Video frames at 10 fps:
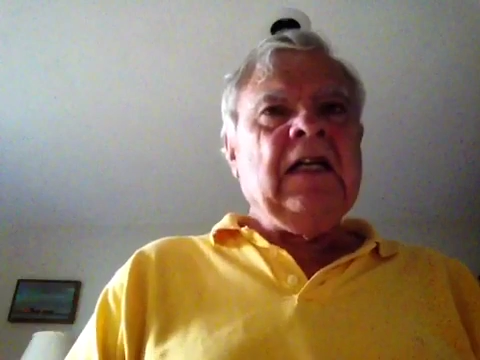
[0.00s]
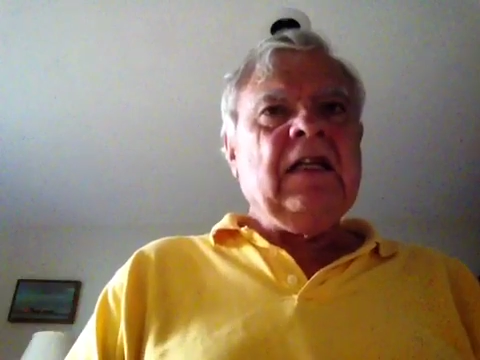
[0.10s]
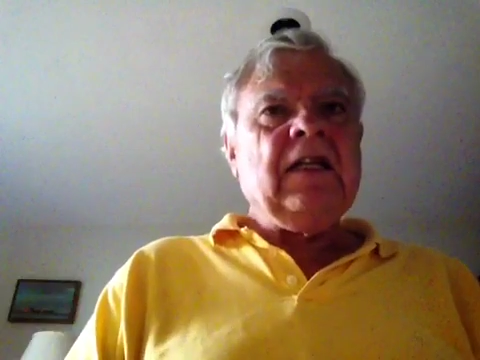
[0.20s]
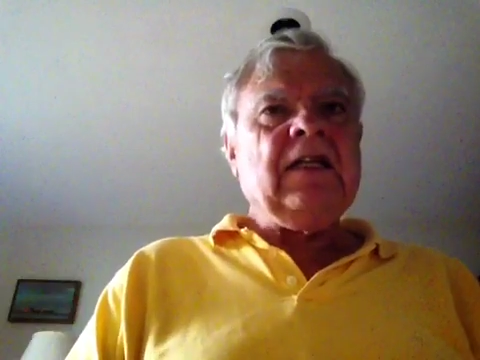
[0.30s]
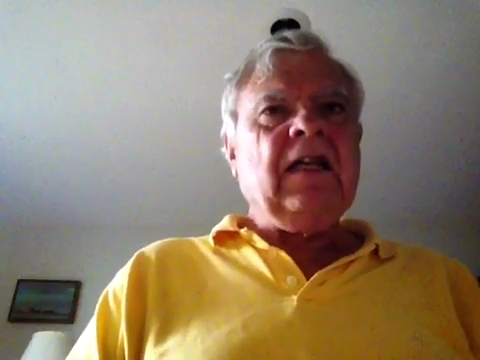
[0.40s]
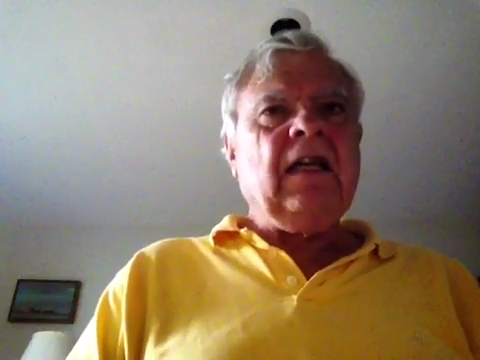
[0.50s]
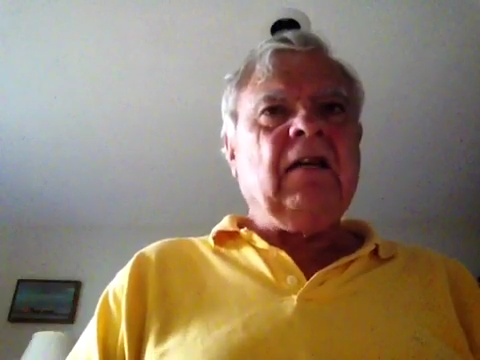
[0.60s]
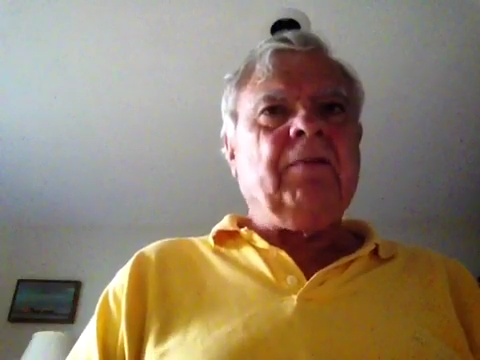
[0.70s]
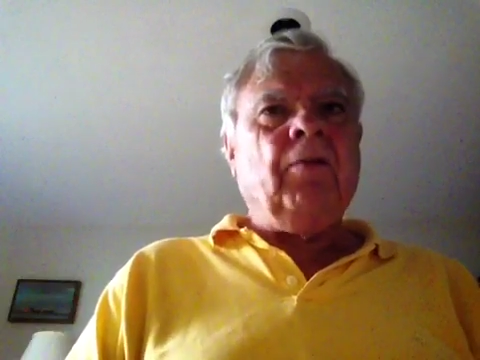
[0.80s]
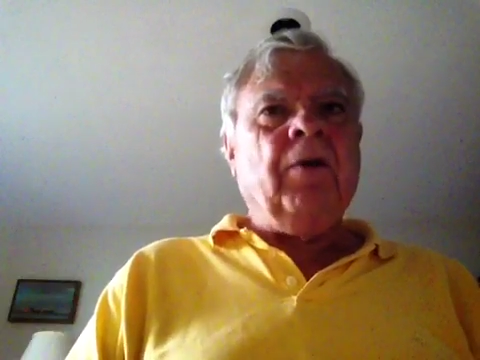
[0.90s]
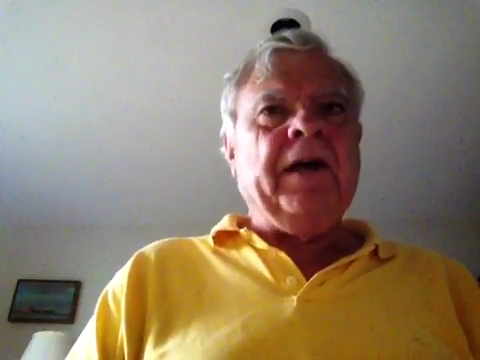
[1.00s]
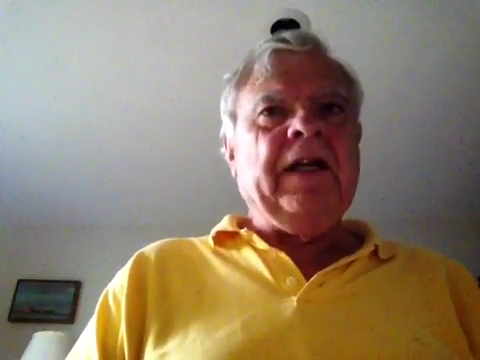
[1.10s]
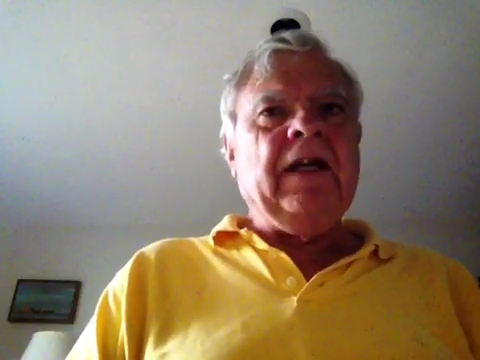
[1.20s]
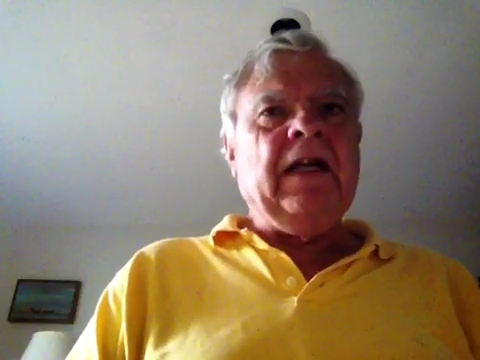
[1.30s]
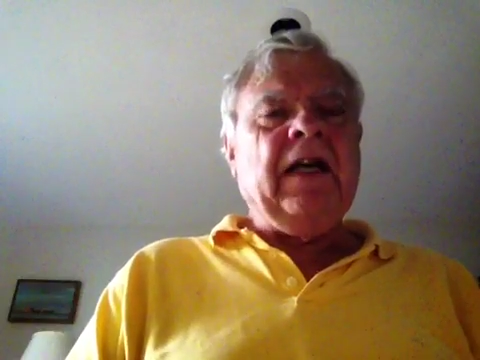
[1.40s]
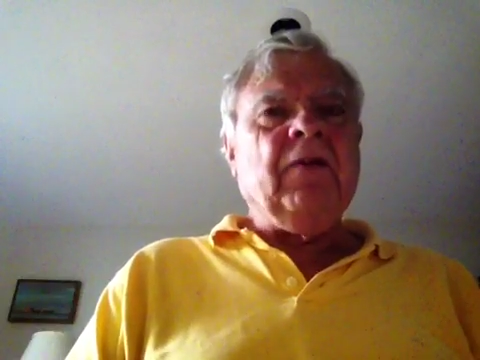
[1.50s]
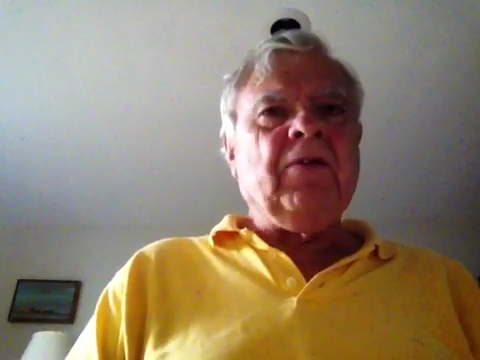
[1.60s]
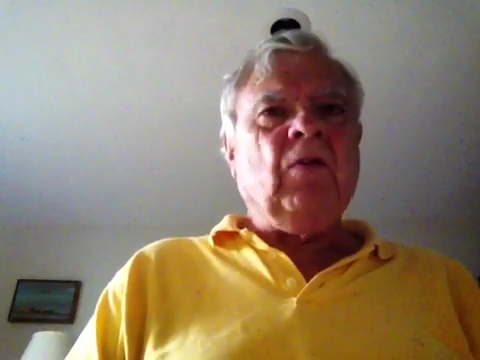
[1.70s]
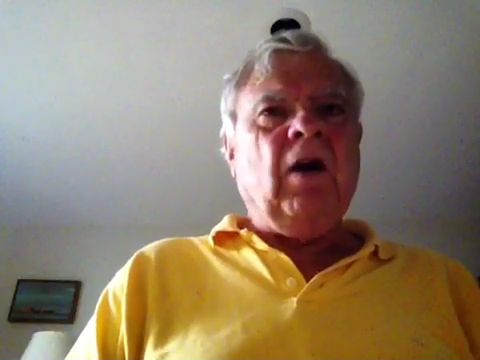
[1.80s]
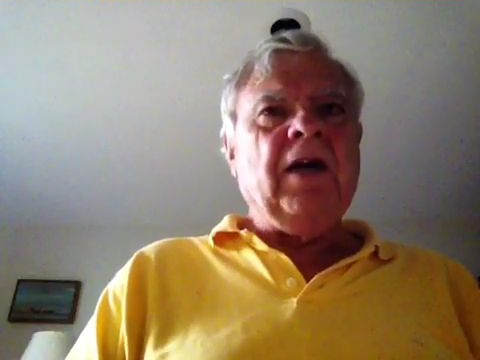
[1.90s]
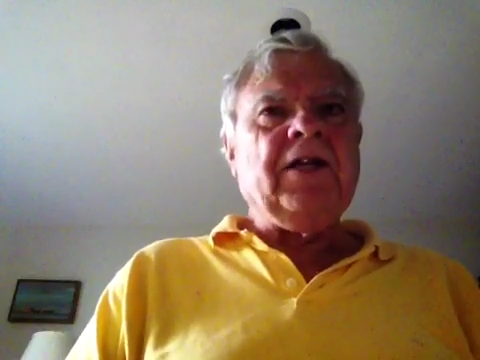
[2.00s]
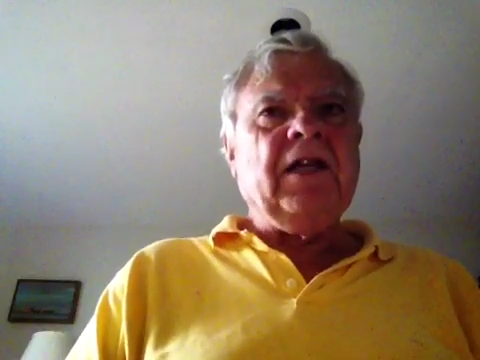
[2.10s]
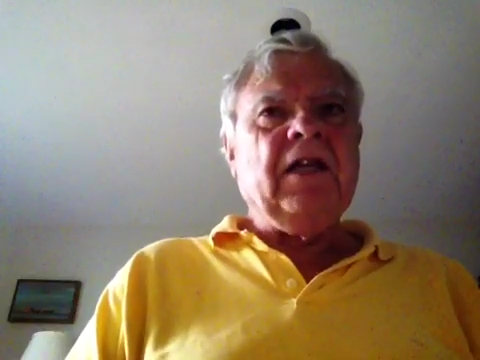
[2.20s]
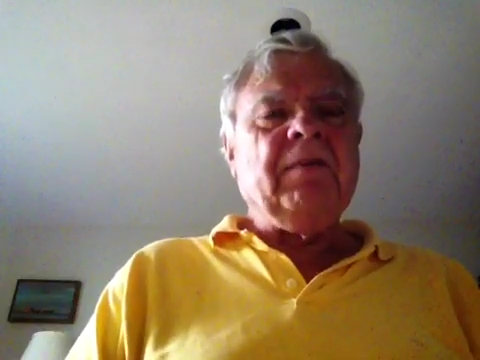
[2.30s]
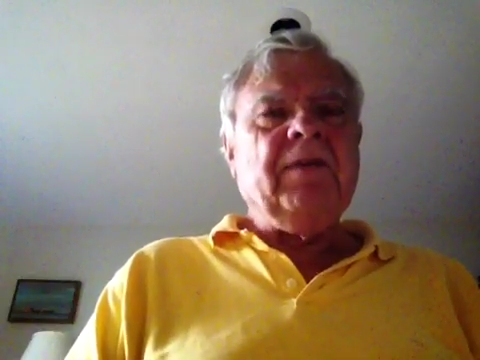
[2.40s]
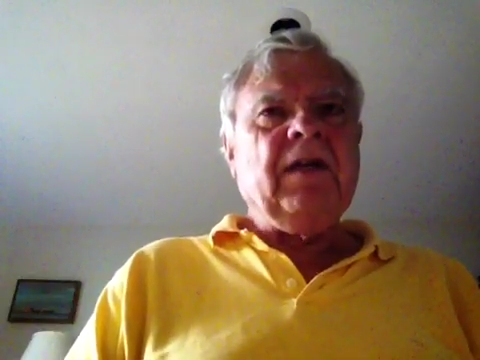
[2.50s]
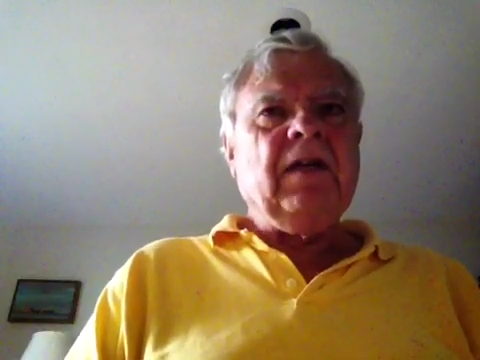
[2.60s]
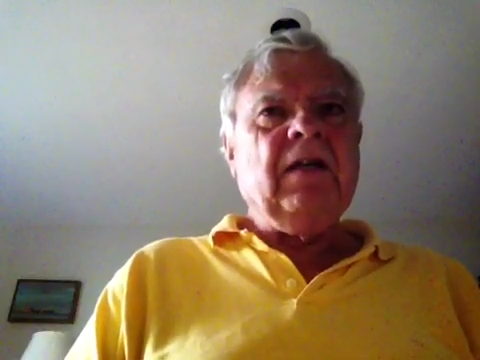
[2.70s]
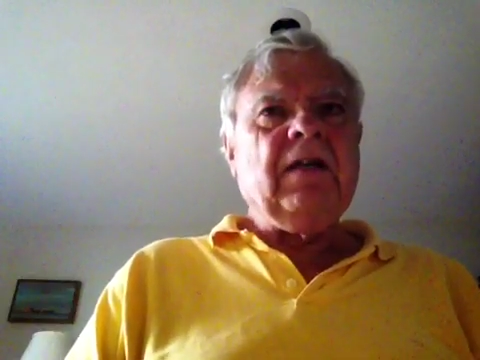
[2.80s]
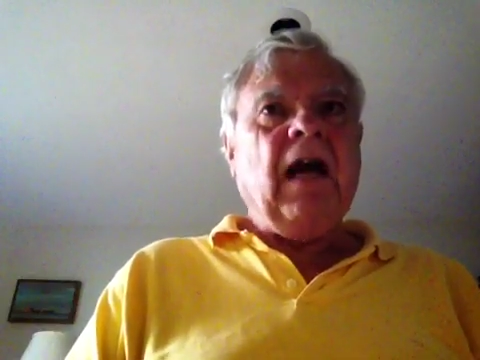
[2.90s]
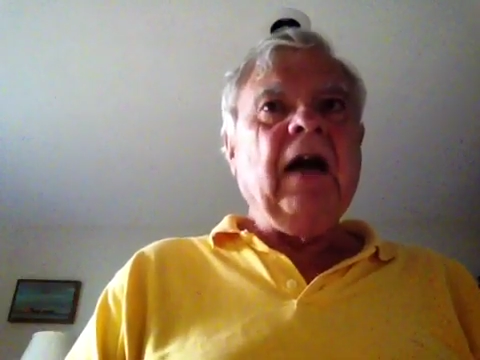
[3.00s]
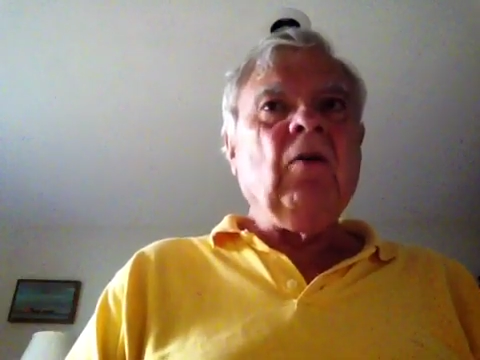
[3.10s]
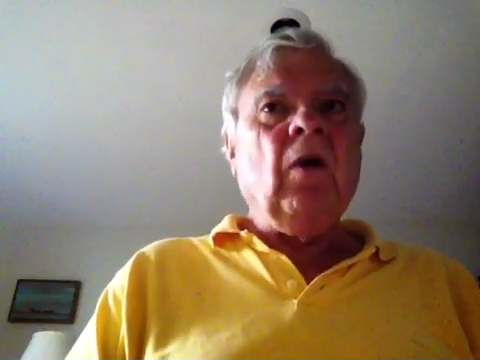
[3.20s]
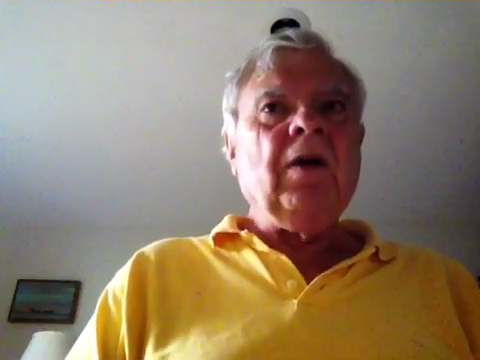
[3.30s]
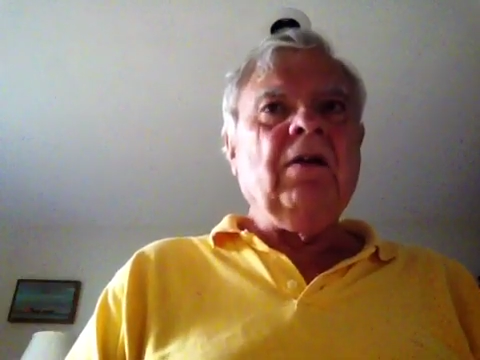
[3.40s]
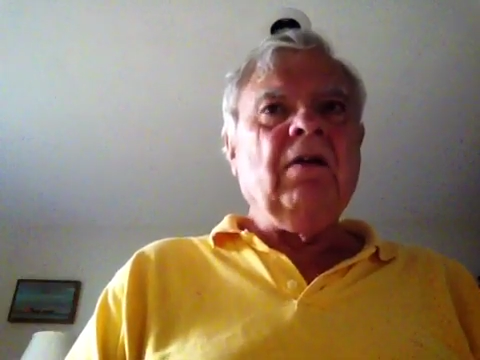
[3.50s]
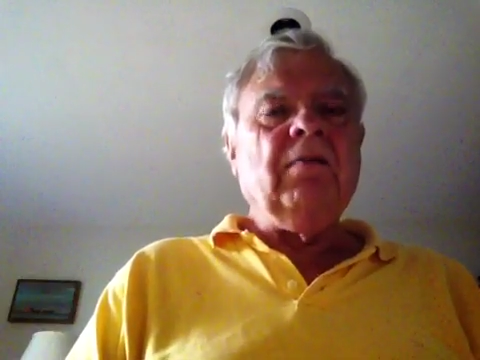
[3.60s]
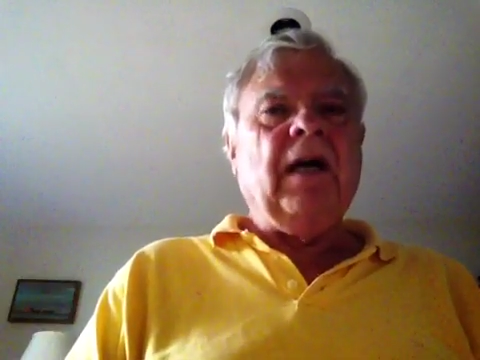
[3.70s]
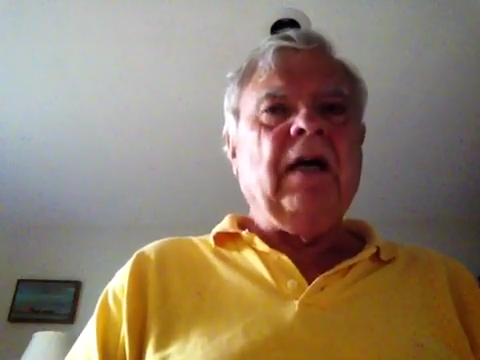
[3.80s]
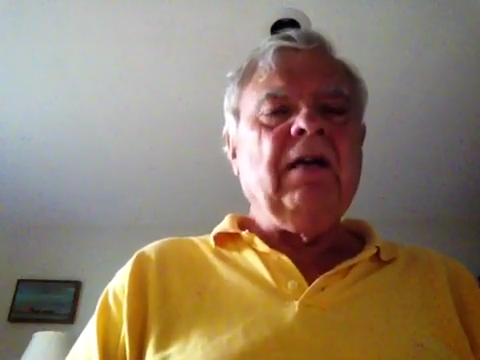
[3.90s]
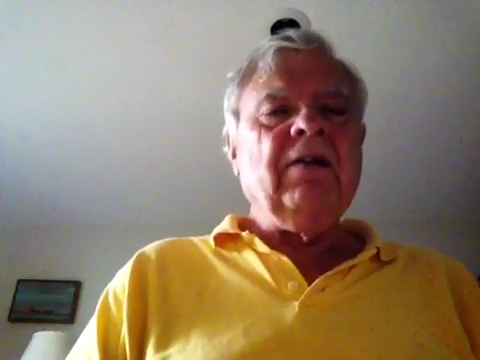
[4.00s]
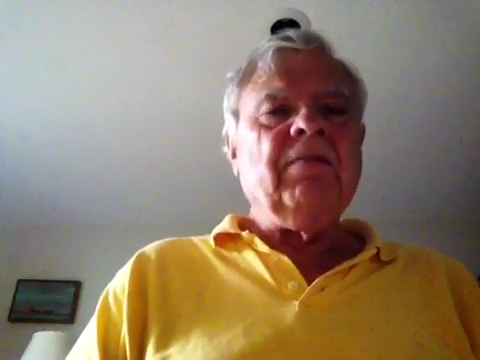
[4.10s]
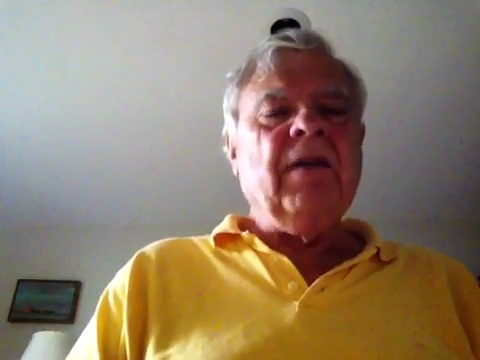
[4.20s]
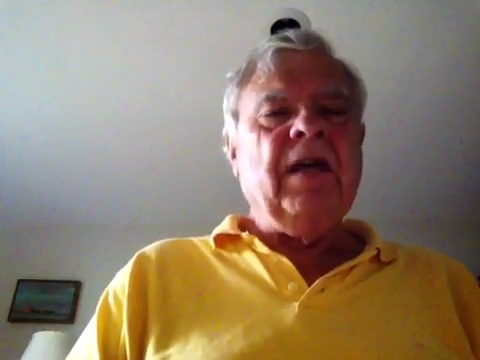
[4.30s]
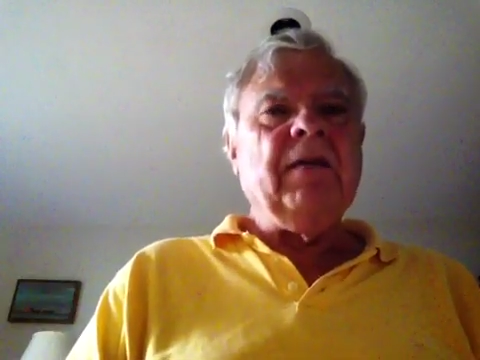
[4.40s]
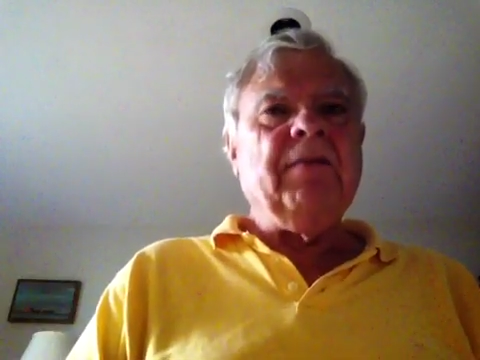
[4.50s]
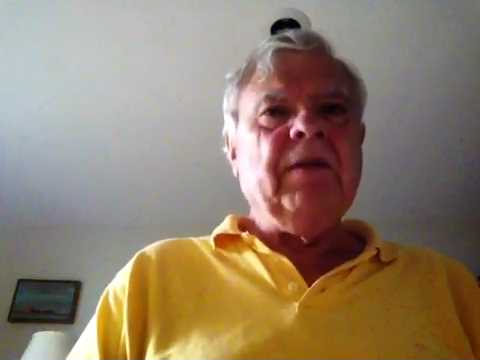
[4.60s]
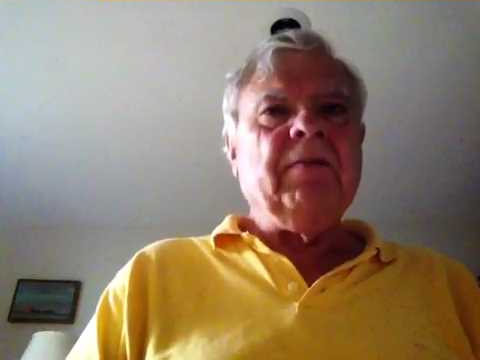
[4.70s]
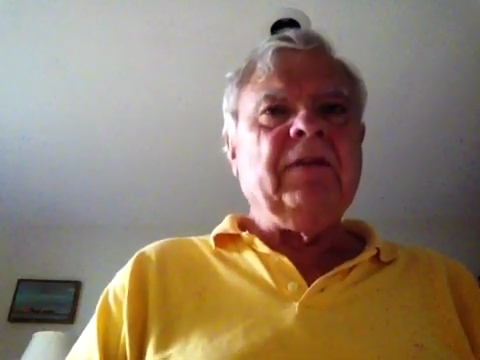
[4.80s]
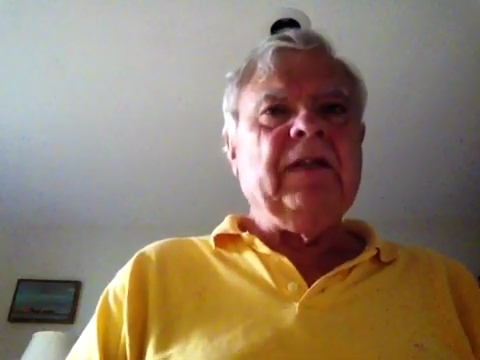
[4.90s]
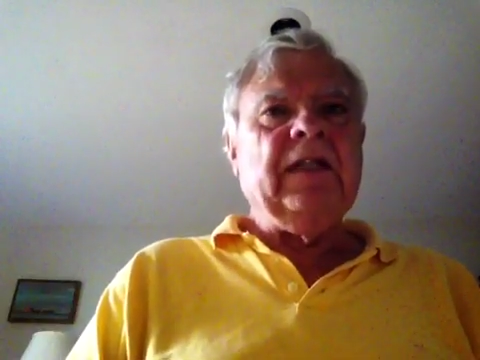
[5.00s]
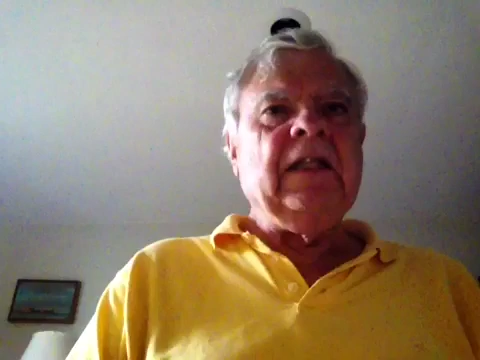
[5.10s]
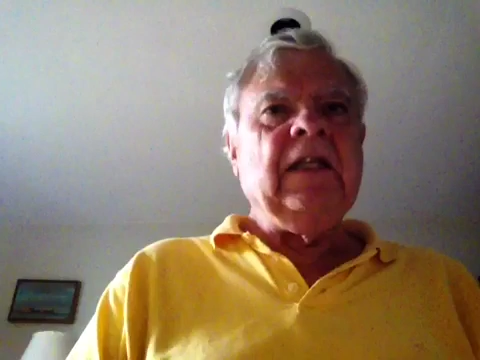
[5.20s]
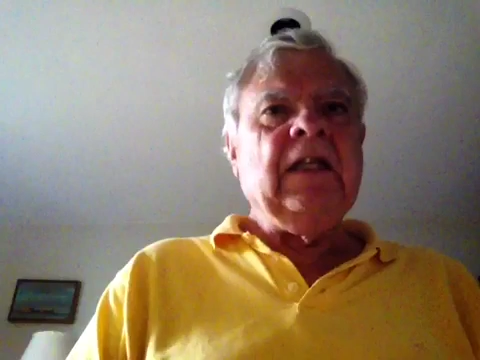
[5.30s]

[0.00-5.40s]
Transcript: The subtle point, and I was watching it because I wondered about it, as many people did,